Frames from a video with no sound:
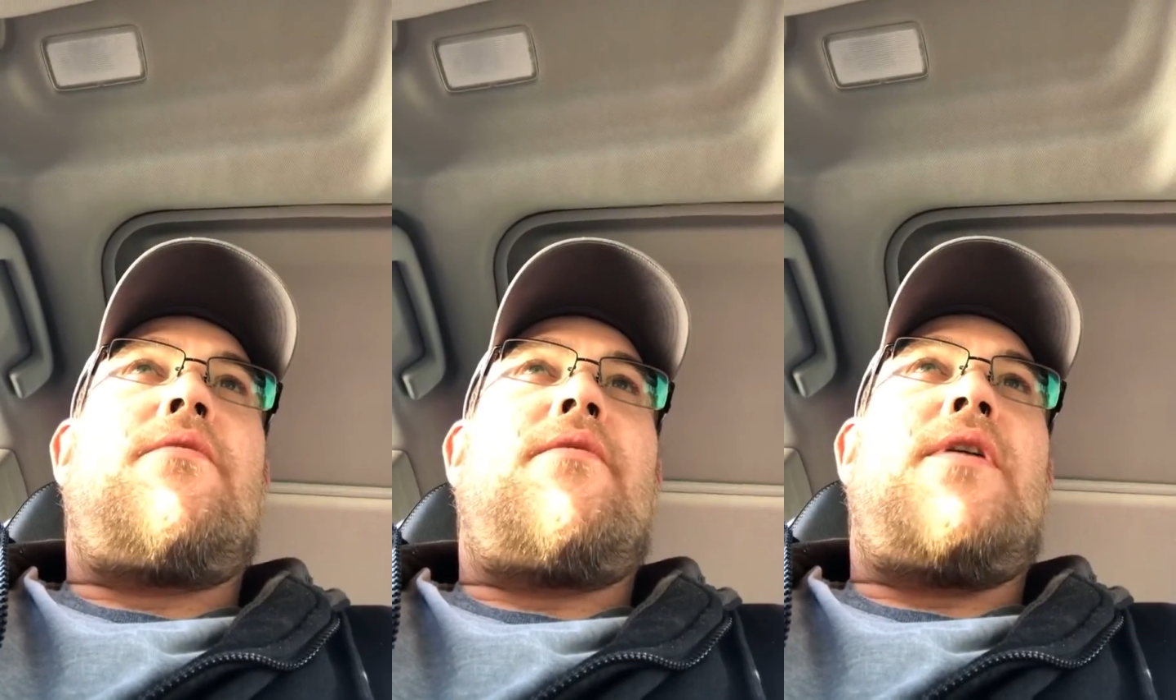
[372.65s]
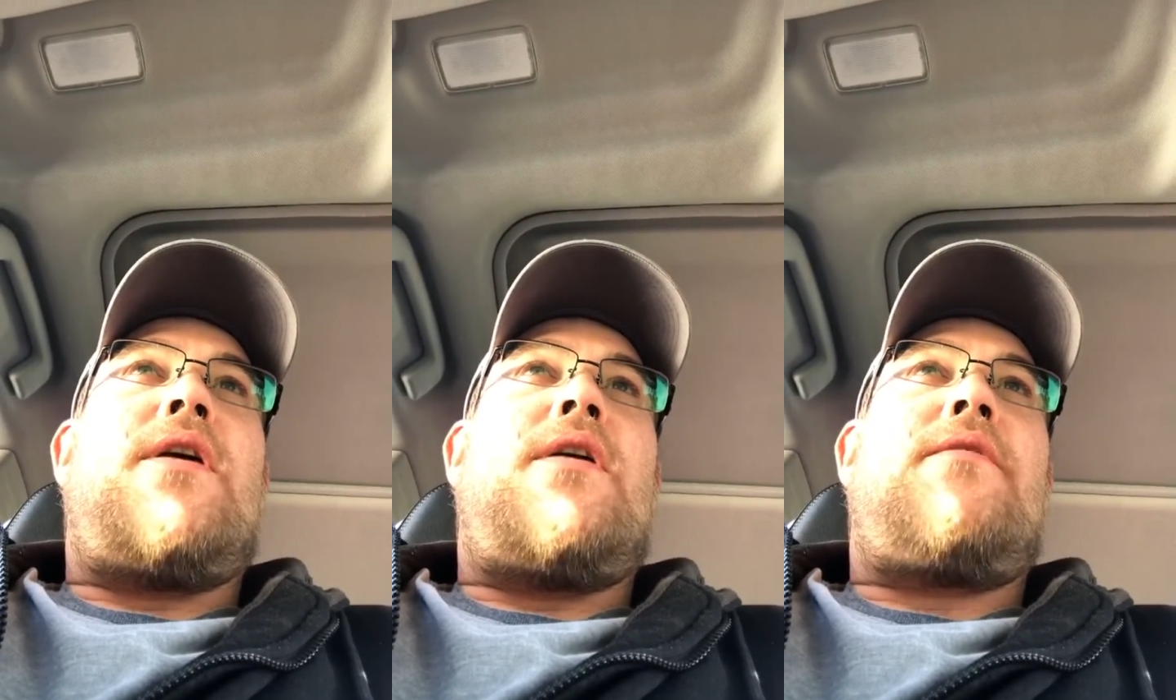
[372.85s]

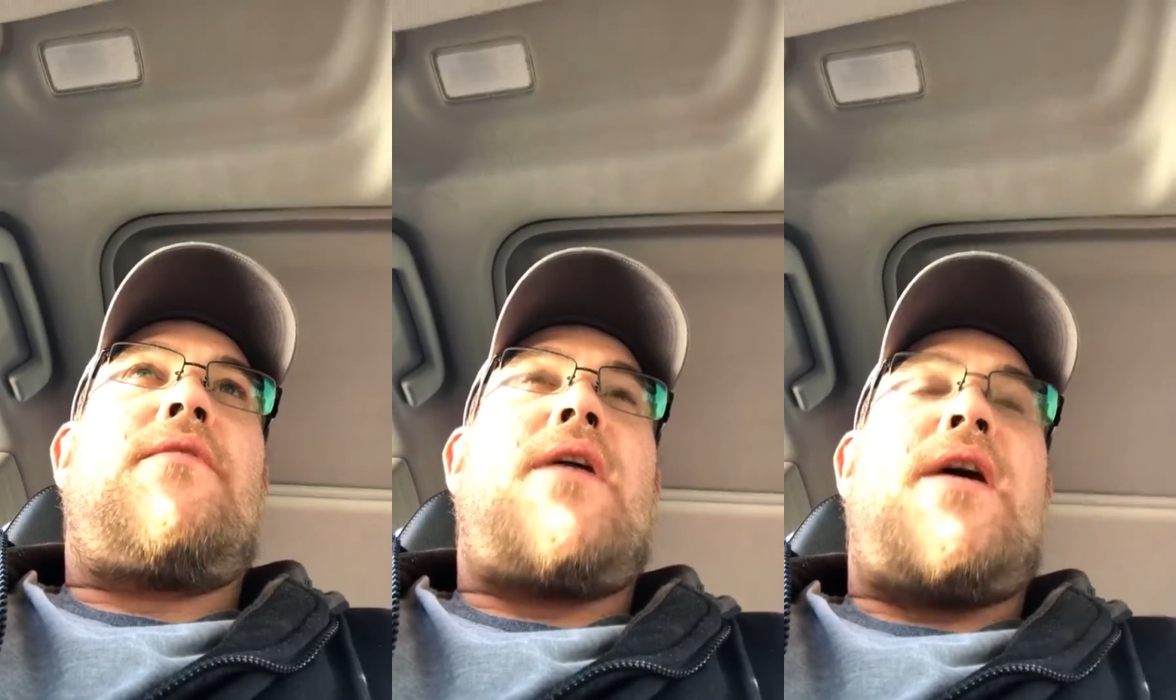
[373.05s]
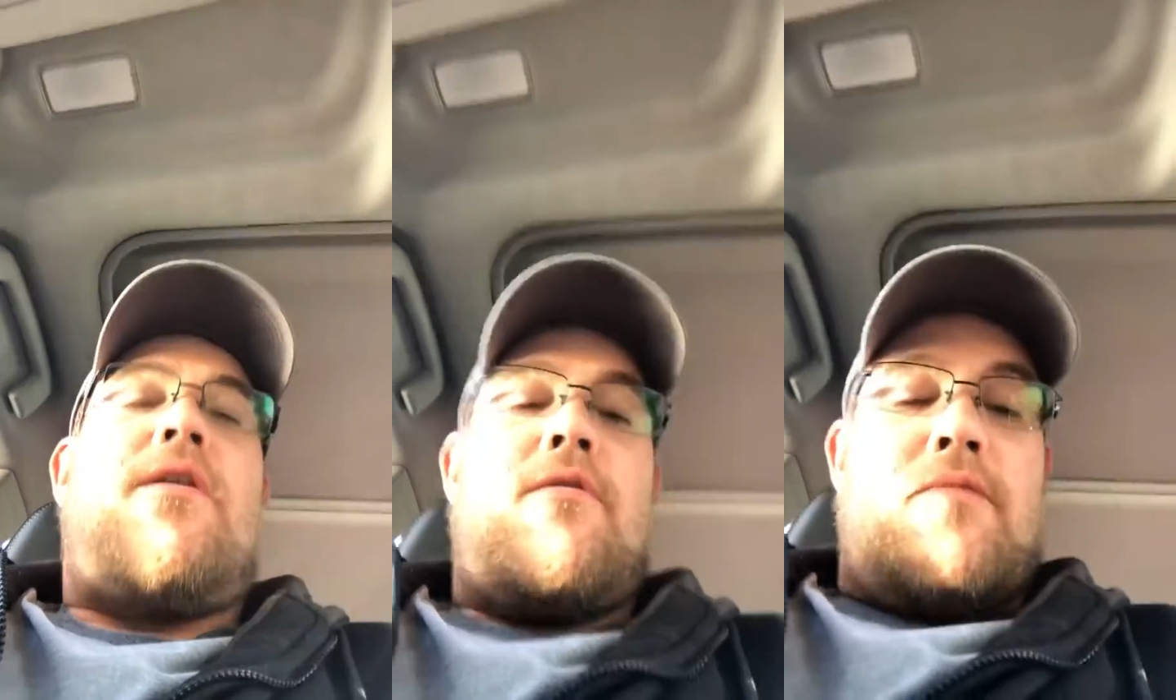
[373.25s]
that
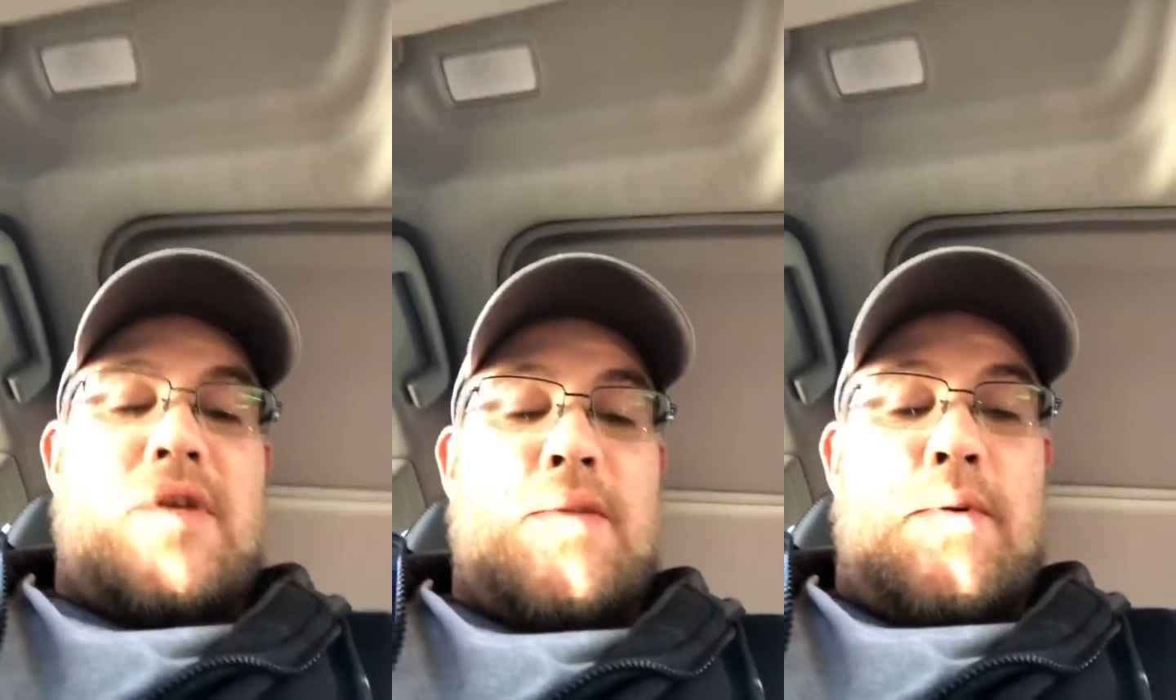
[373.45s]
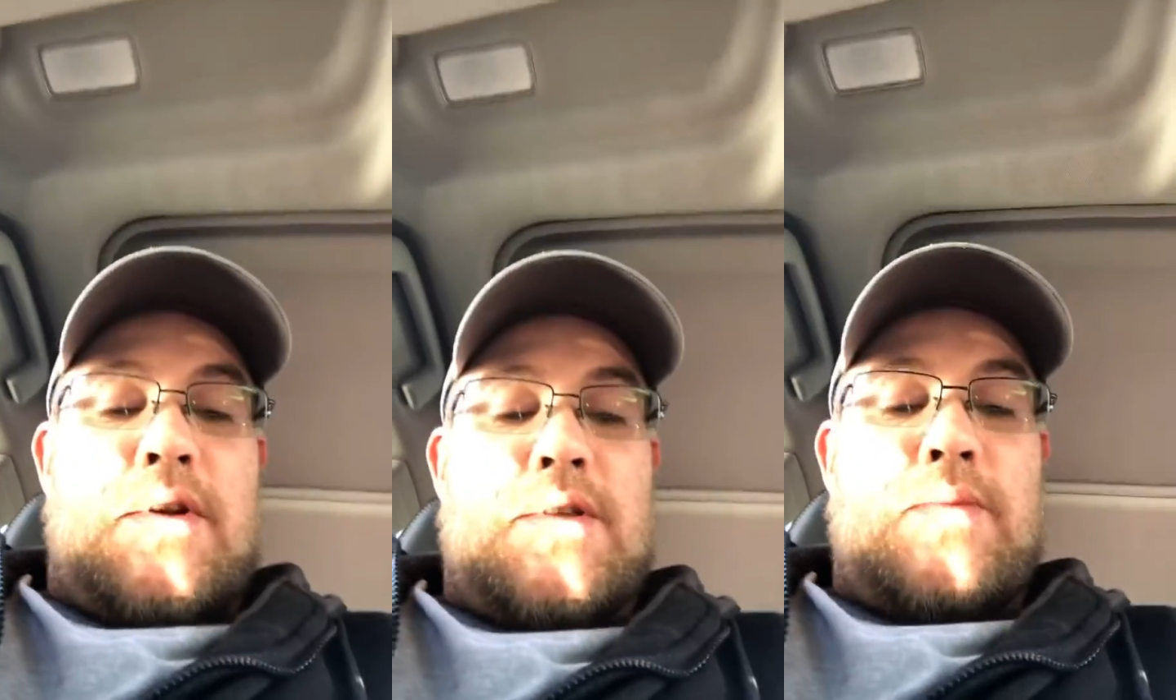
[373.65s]
they are
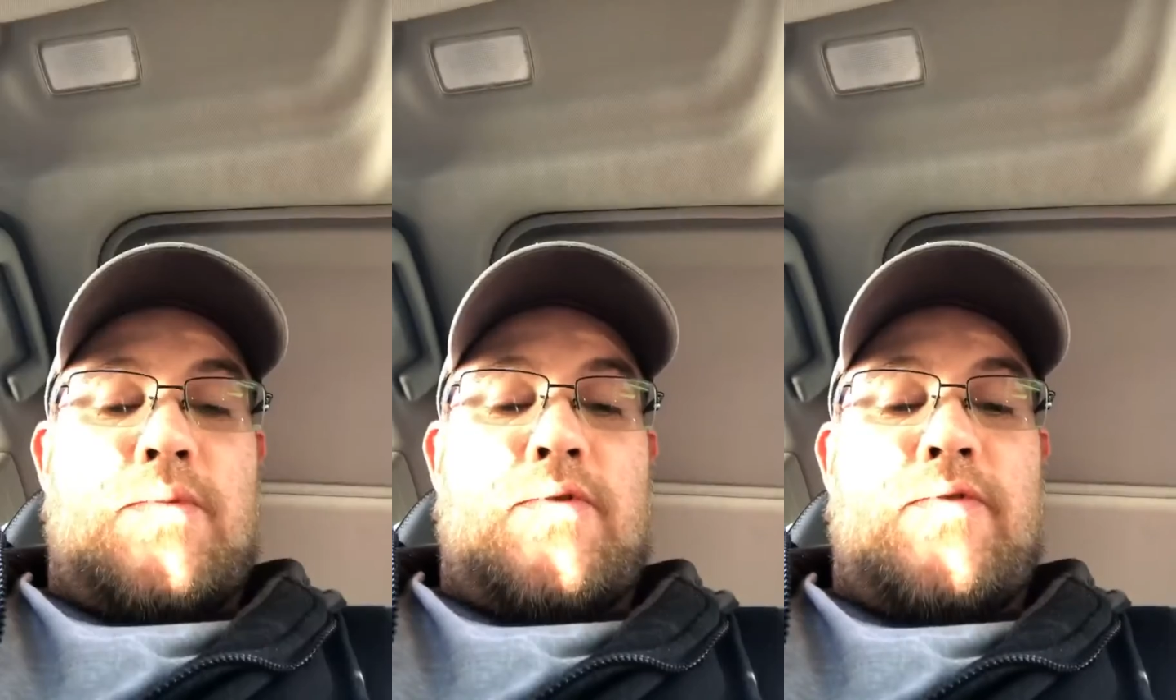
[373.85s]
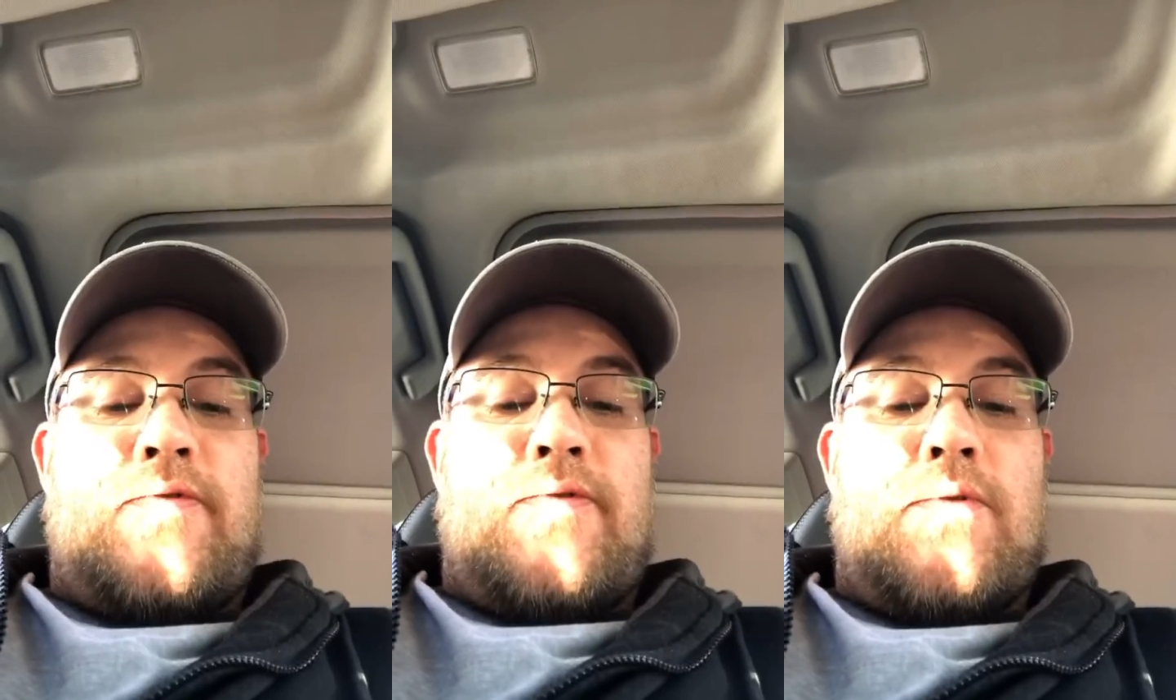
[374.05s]

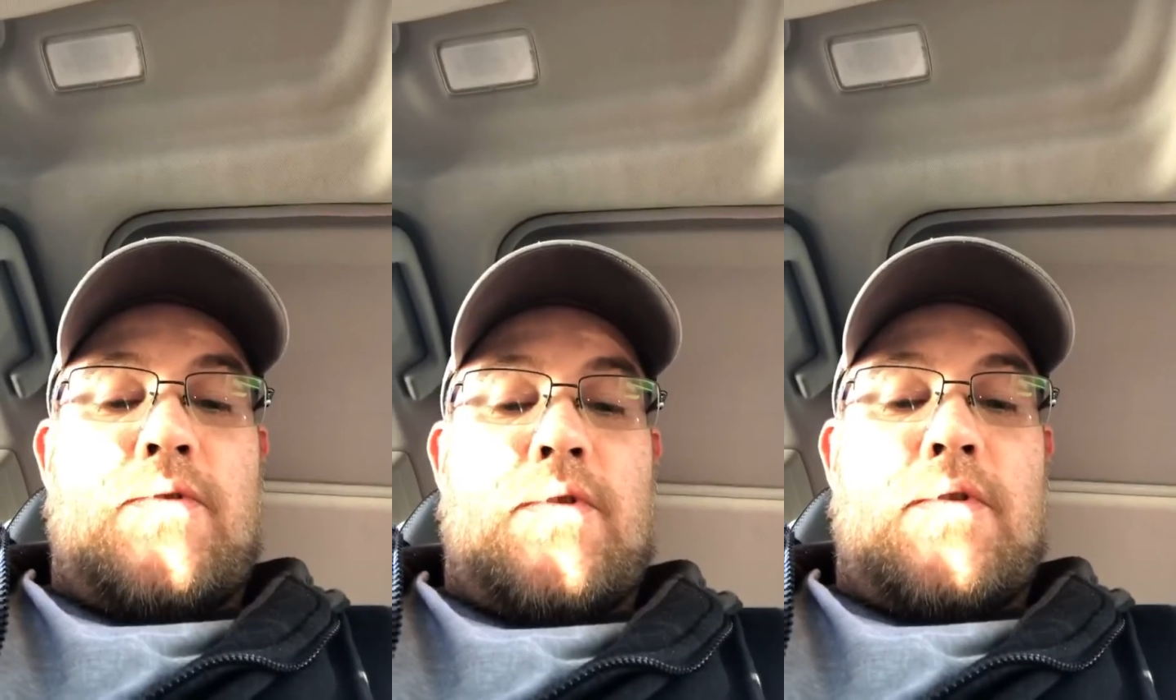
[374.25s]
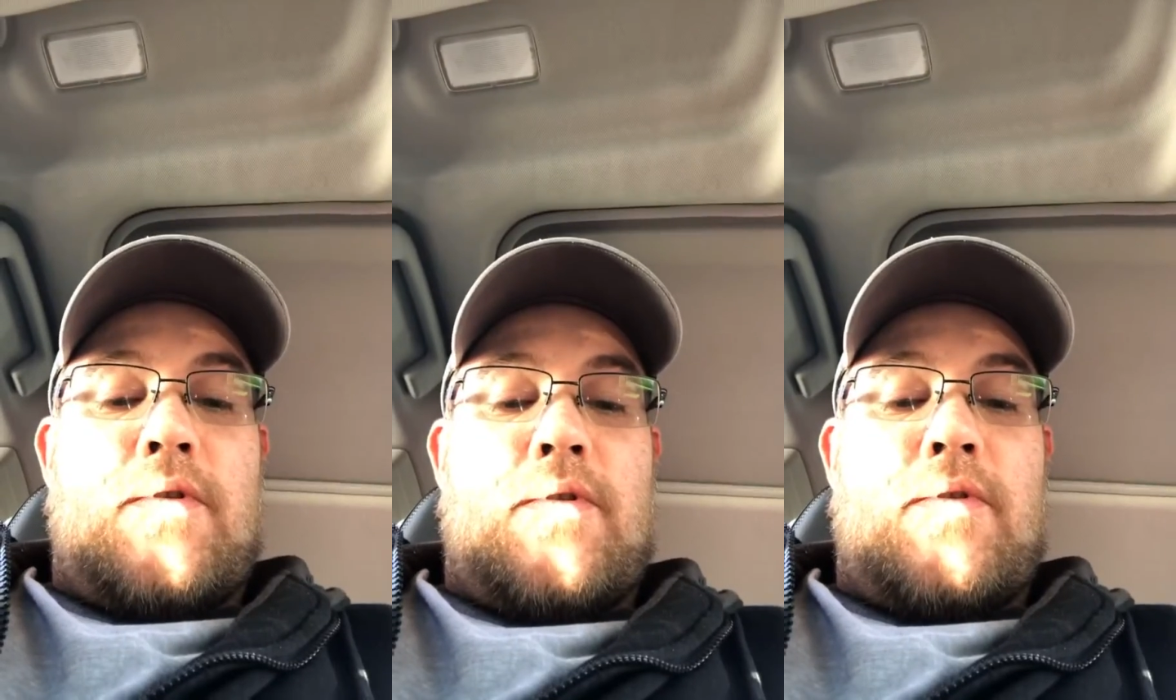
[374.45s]
responsible
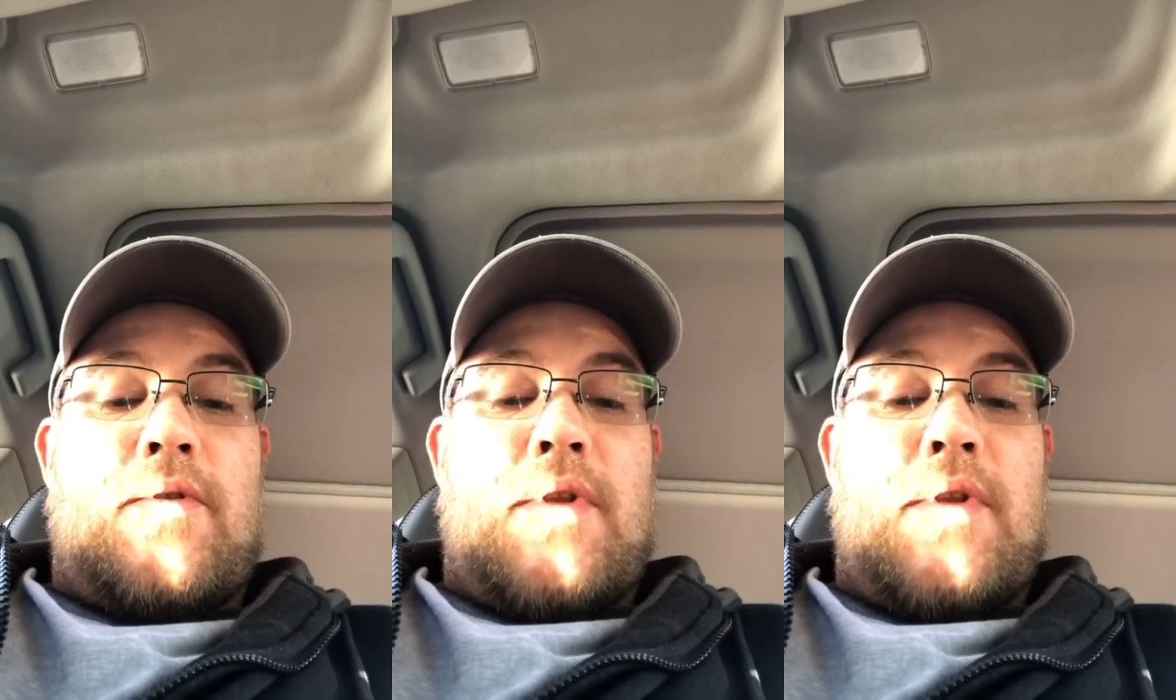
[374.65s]
for